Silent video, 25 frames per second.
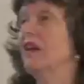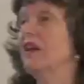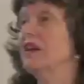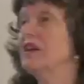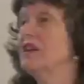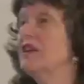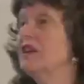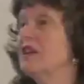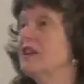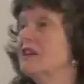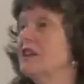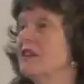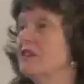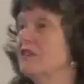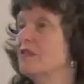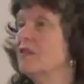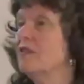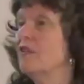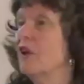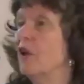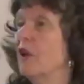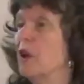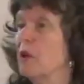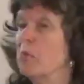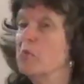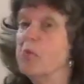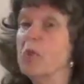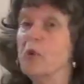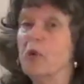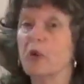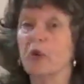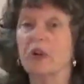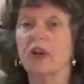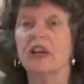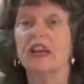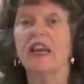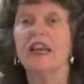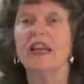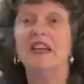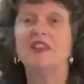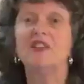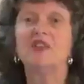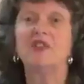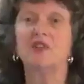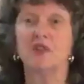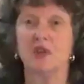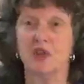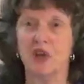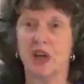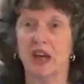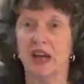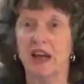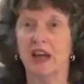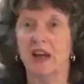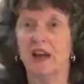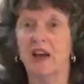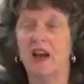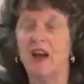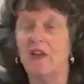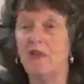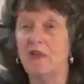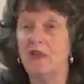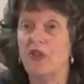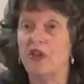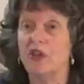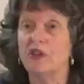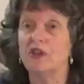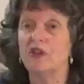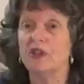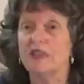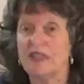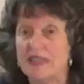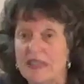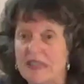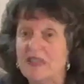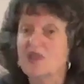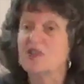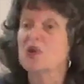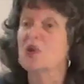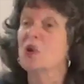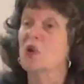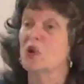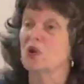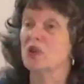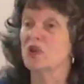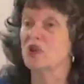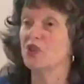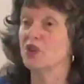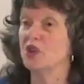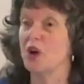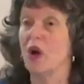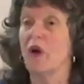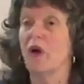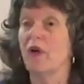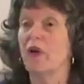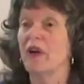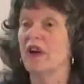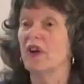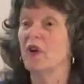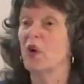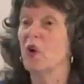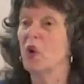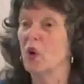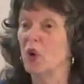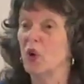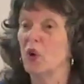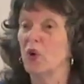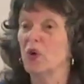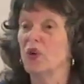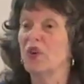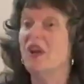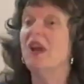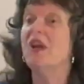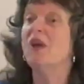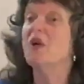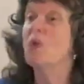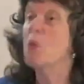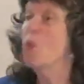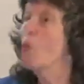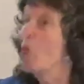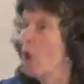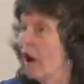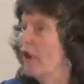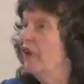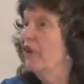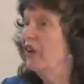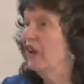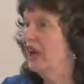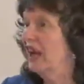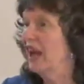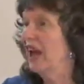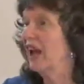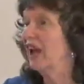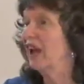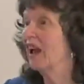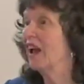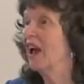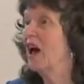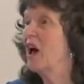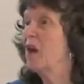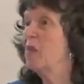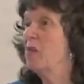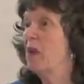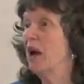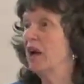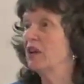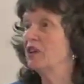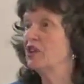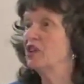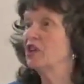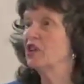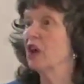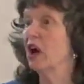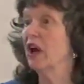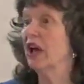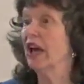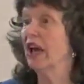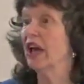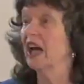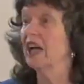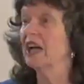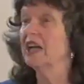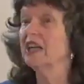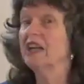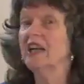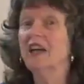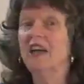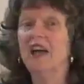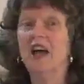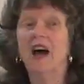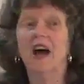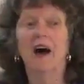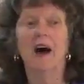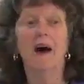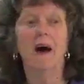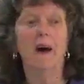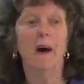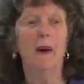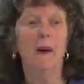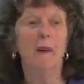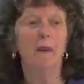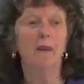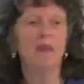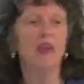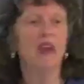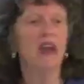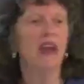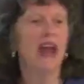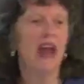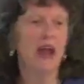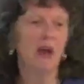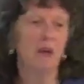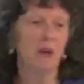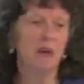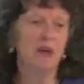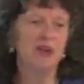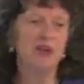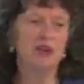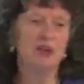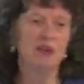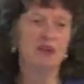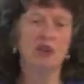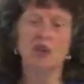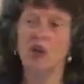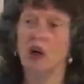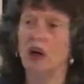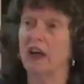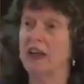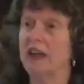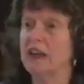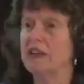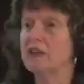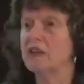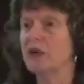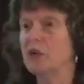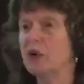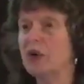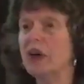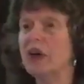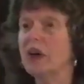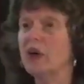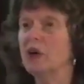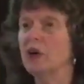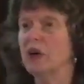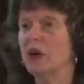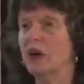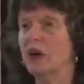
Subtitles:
this very important history of the discourse genre called worrying about China, the language of Chinese critical